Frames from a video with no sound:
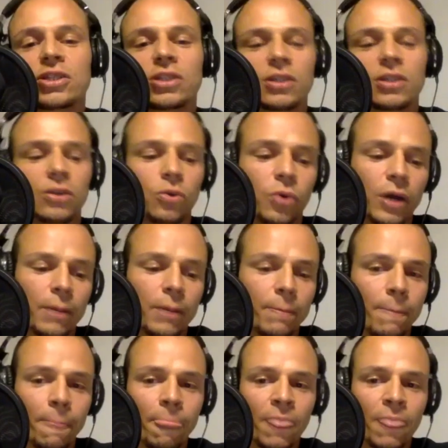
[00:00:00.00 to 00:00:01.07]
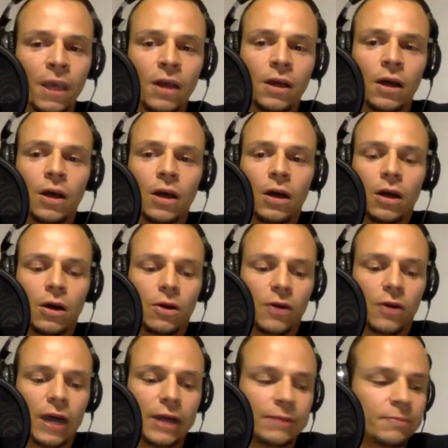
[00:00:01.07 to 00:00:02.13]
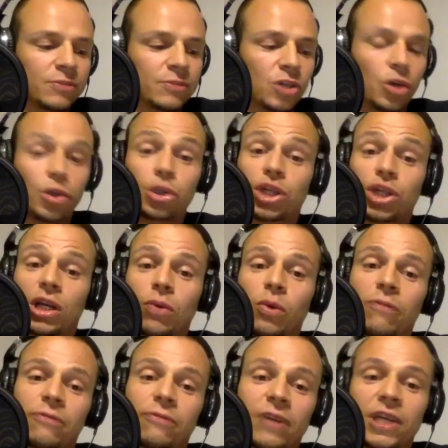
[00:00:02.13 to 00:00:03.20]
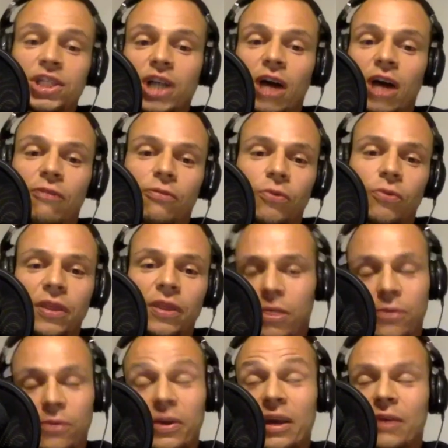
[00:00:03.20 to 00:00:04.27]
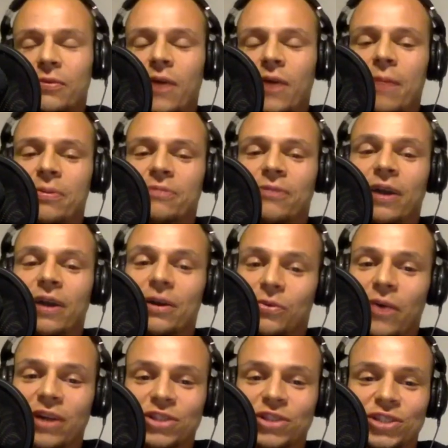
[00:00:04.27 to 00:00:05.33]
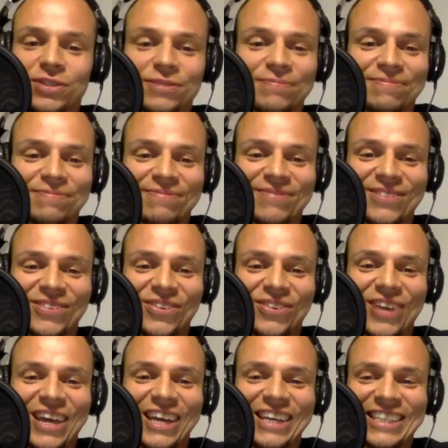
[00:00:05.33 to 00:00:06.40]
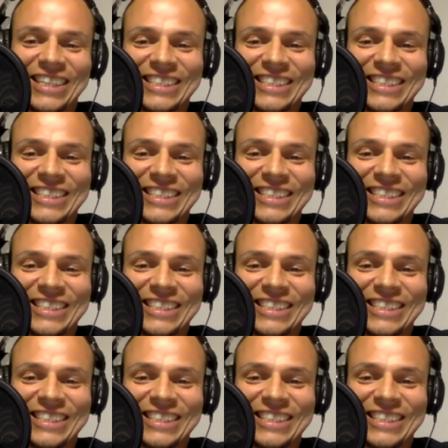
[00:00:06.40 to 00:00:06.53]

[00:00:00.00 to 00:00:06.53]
uh, Luca. All right. So usually we finish off with uh, three rapid fire questions. Okay.